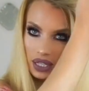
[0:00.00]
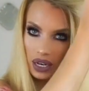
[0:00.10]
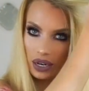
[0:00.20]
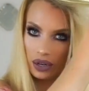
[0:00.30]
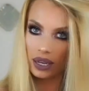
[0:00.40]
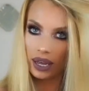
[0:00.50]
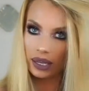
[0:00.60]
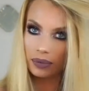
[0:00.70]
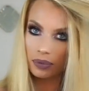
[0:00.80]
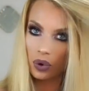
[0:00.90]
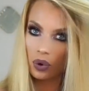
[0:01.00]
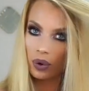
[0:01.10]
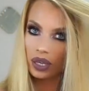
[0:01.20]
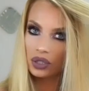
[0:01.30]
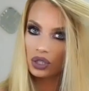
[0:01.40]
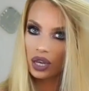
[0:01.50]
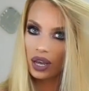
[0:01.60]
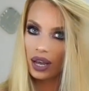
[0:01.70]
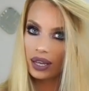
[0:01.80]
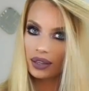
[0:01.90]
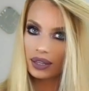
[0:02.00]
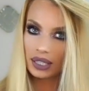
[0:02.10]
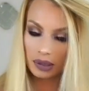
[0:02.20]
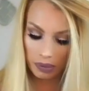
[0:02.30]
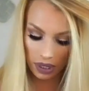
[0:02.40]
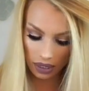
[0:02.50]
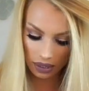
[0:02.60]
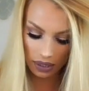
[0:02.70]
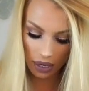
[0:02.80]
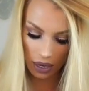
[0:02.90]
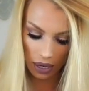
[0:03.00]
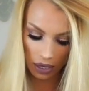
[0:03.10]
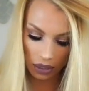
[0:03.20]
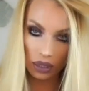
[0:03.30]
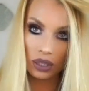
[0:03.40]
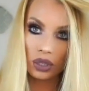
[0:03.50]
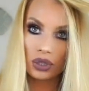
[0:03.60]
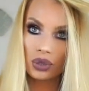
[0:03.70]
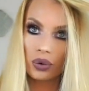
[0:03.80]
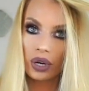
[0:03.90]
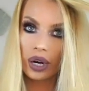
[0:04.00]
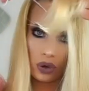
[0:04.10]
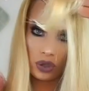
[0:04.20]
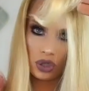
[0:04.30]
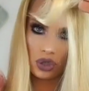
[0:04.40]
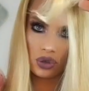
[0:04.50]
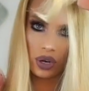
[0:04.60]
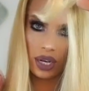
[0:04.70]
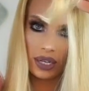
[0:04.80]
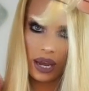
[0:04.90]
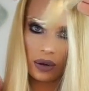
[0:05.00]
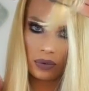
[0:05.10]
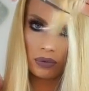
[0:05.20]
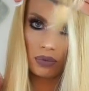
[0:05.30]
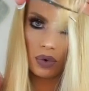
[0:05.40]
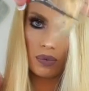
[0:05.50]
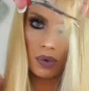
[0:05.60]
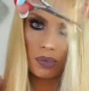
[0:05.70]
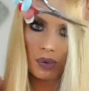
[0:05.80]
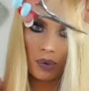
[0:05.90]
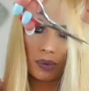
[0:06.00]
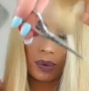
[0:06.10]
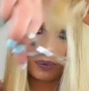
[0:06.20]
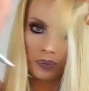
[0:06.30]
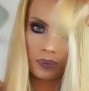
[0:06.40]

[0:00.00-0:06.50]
here. I am going to cut this piece a little shorter. Go straight down. Bloop, bloop, bloop, bloop, bloop.